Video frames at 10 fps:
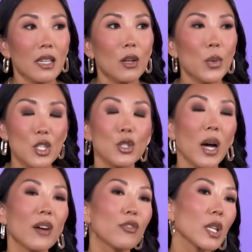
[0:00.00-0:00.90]
you know, we do
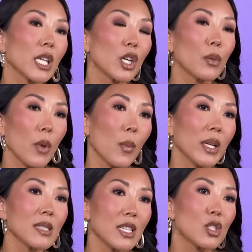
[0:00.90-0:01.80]
have really good
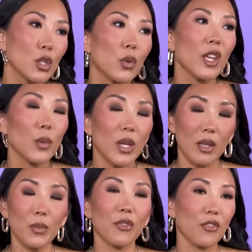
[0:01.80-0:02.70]
moments. I do think we
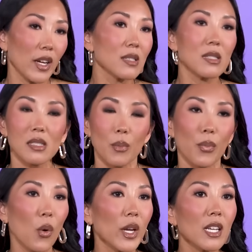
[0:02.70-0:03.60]
can be friends at some
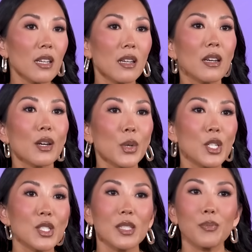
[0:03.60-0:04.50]
point. We
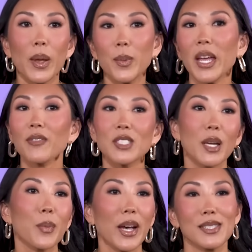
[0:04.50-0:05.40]
just maybe have to
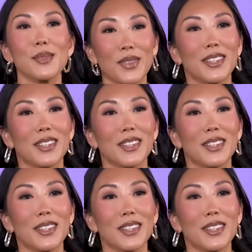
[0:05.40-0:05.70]
get past some